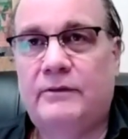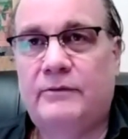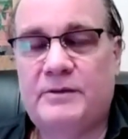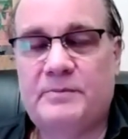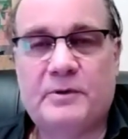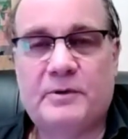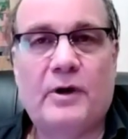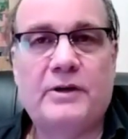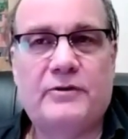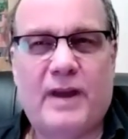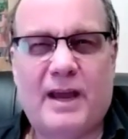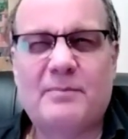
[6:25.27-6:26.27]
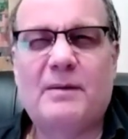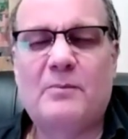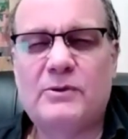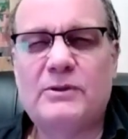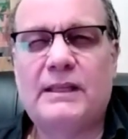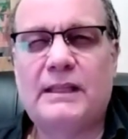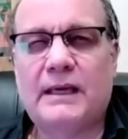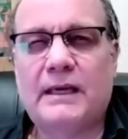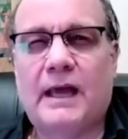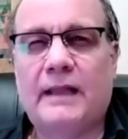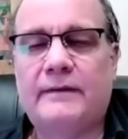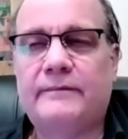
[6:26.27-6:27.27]
respiratory tract, but mostly the
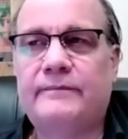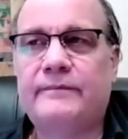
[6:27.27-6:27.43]
gut.